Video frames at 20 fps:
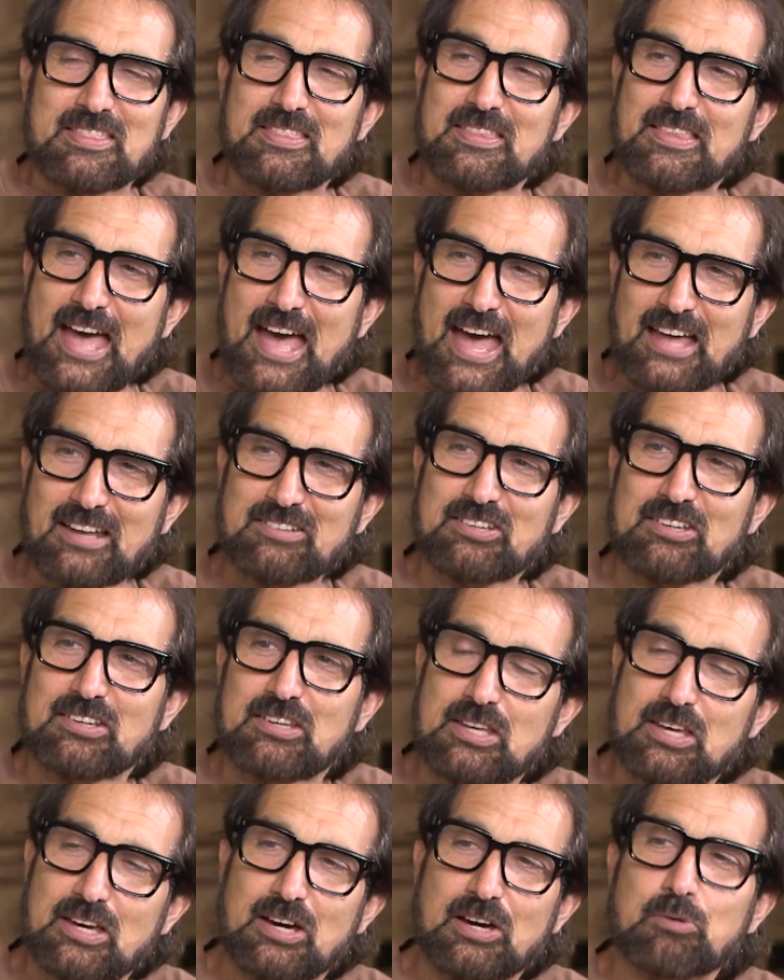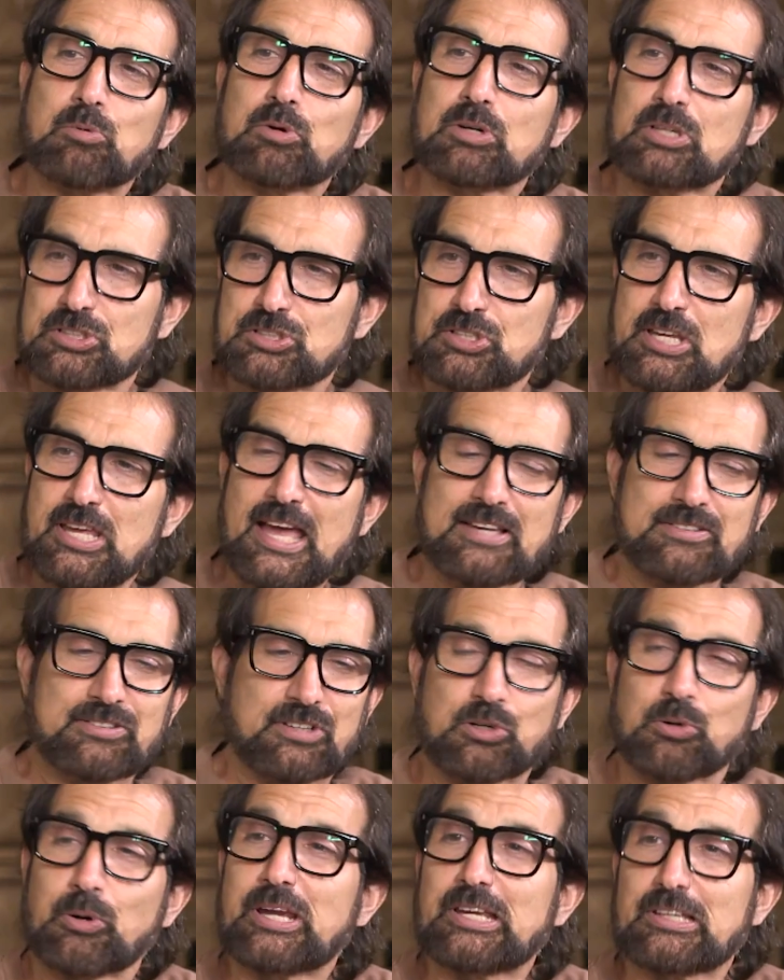that, because he has a
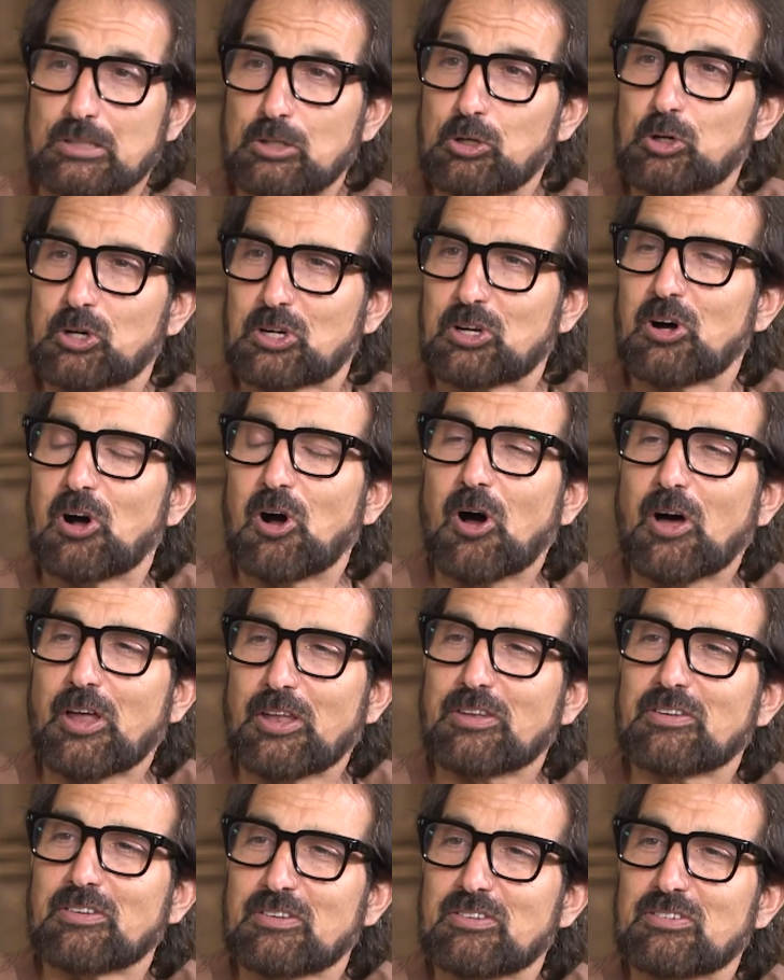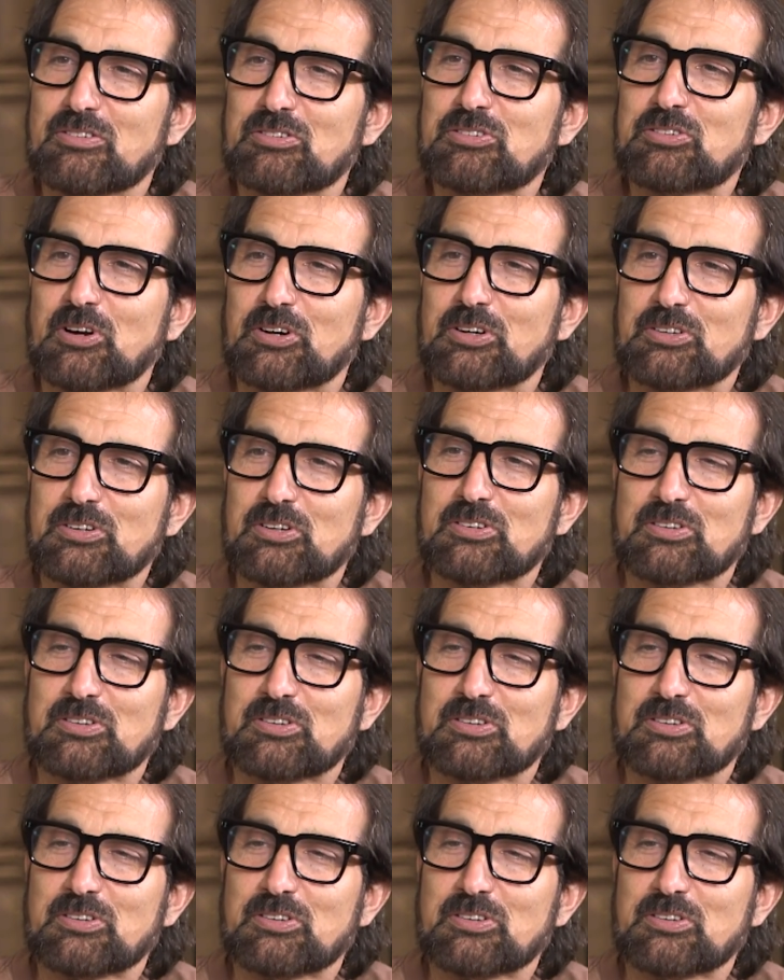great look on Star.